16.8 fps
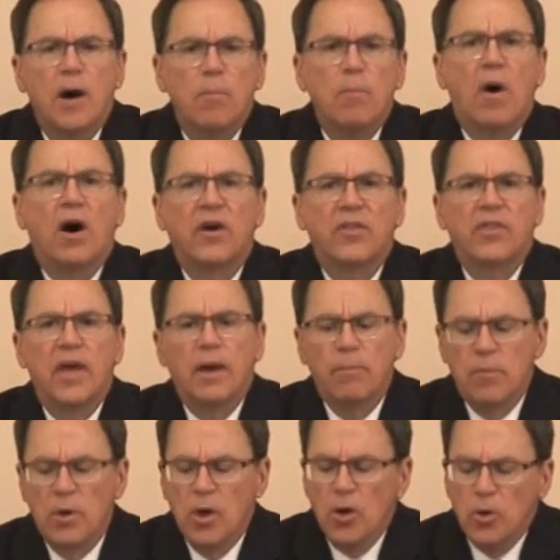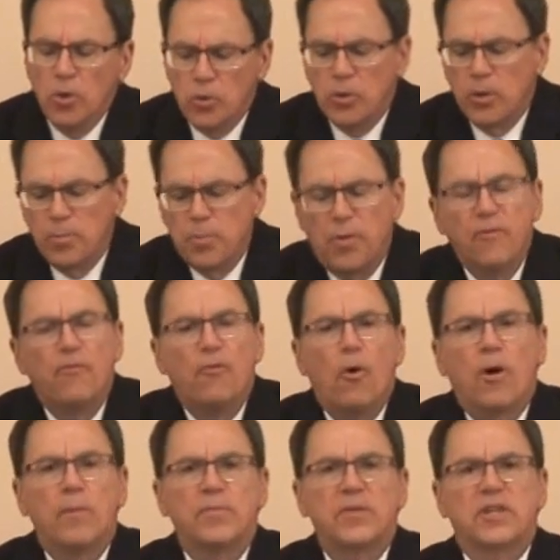among them who could
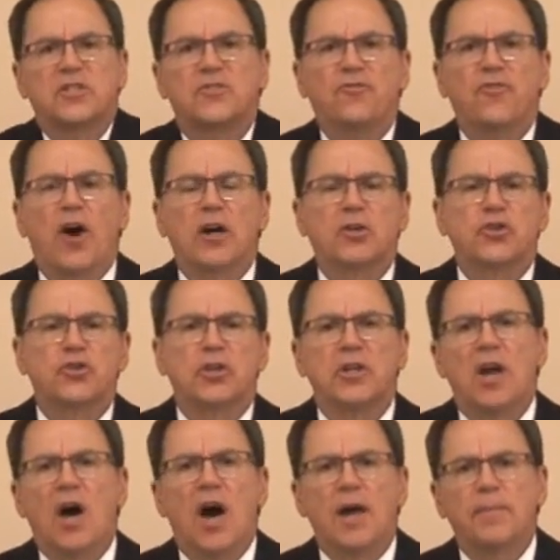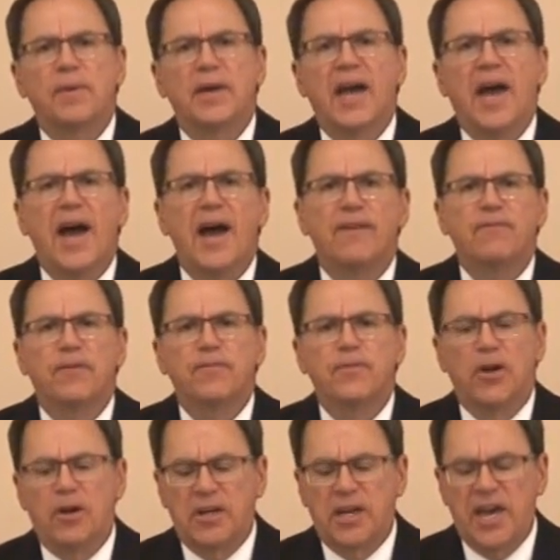perform this function on behalf
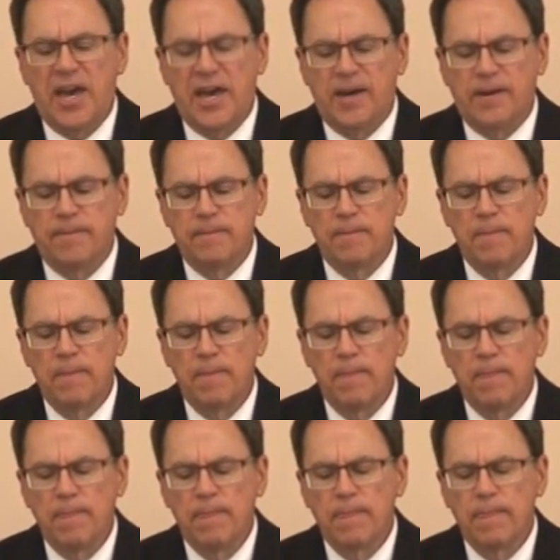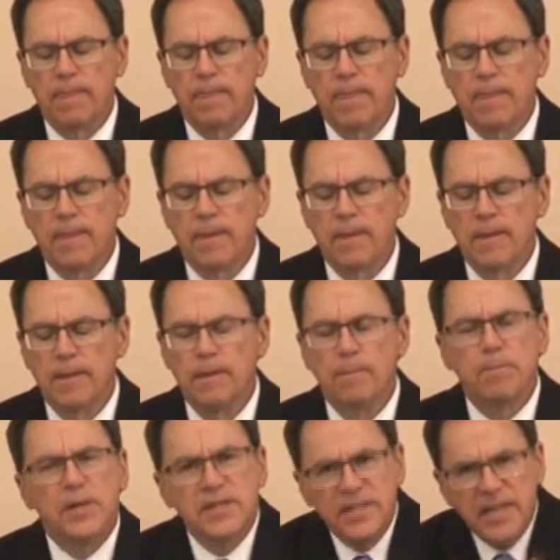of their king.
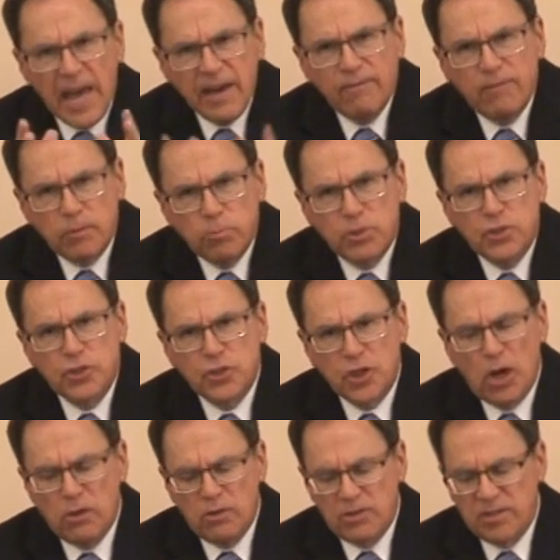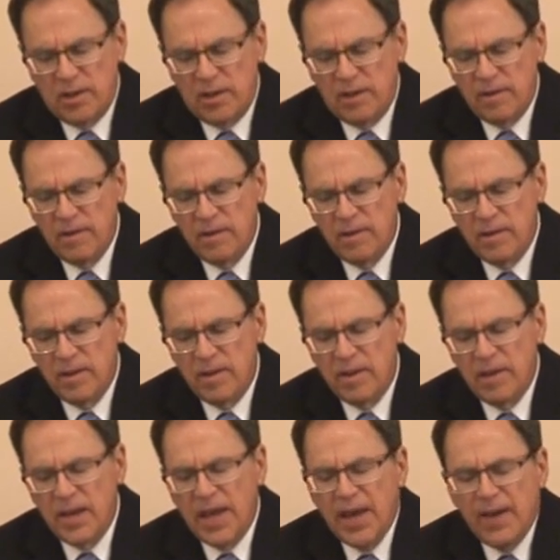But David was chosen,
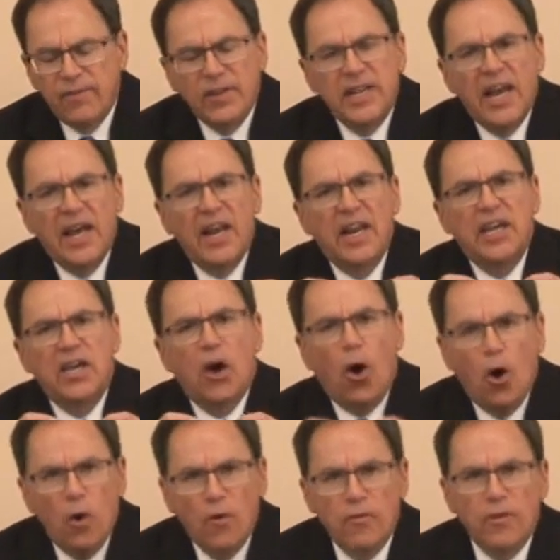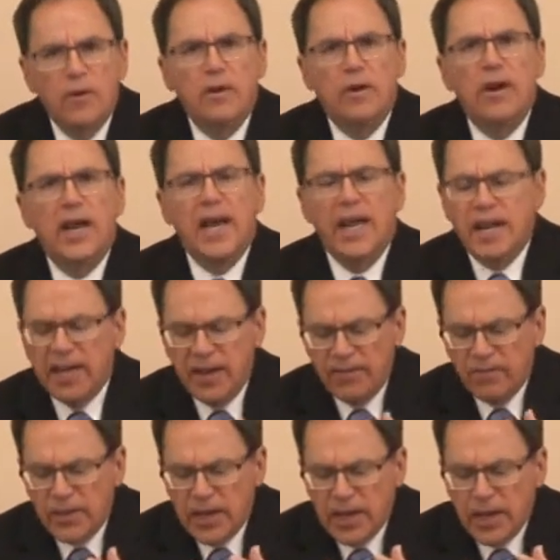evidently over any
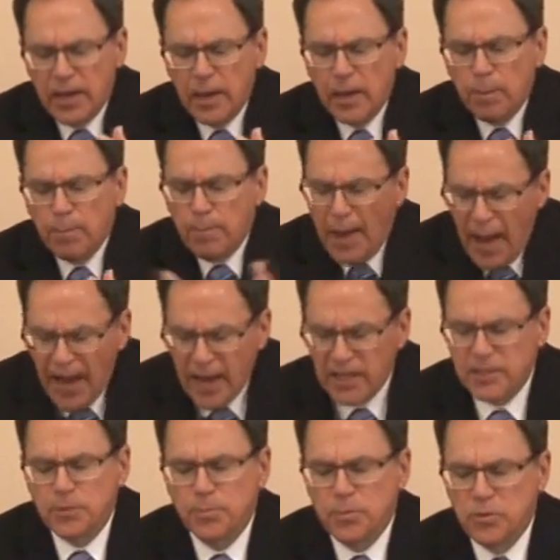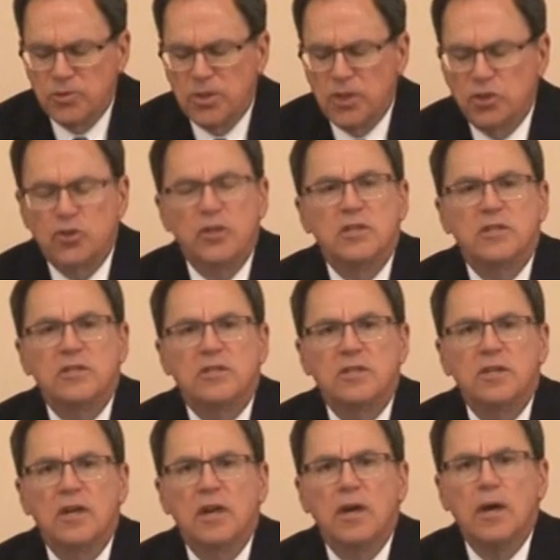of the palace
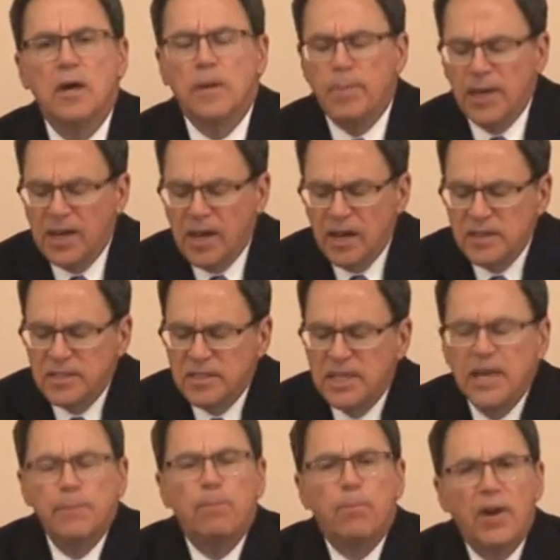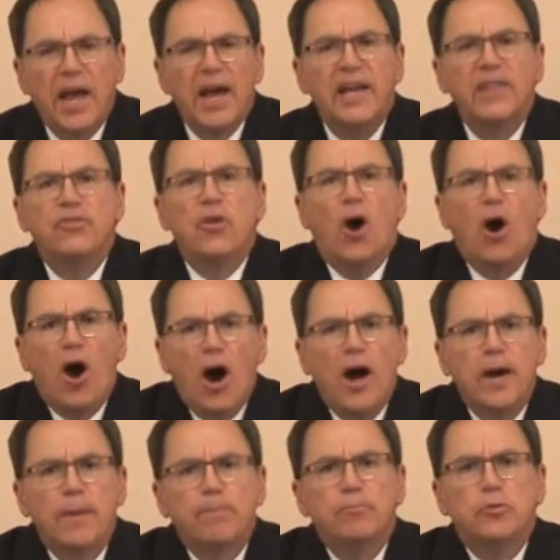musicians because he played the
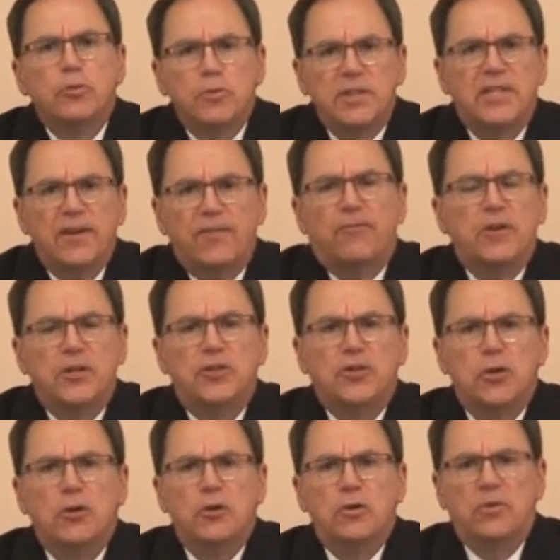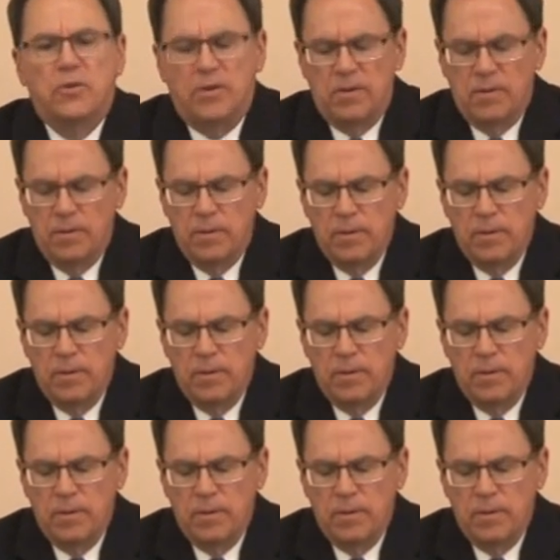harp to a different tune.